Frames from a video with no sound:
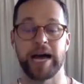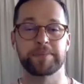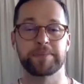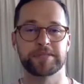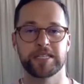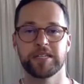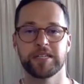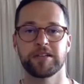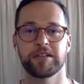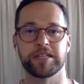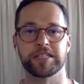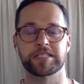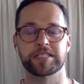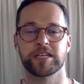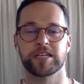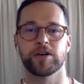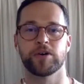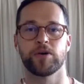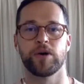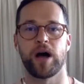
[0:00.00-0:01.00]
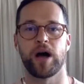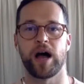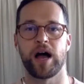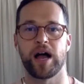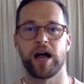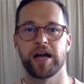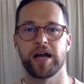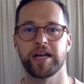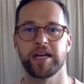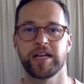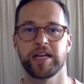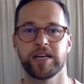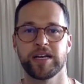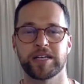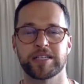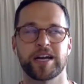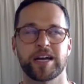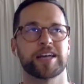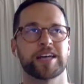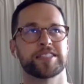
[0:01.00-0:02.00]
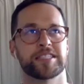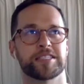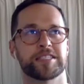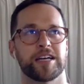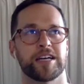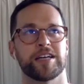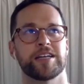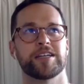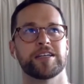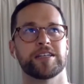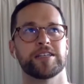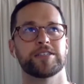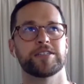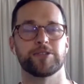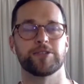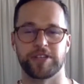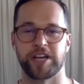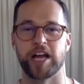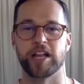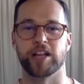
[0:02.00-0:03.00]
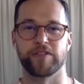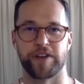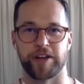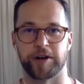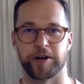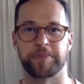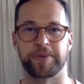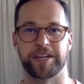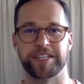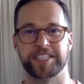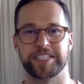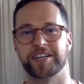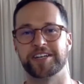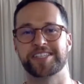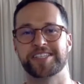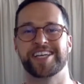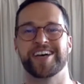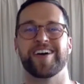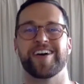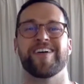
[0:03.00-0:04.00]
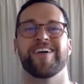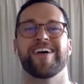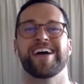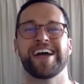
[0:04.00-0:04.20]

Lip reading: absolutely. So I guess I'd do the elevator pitch here. So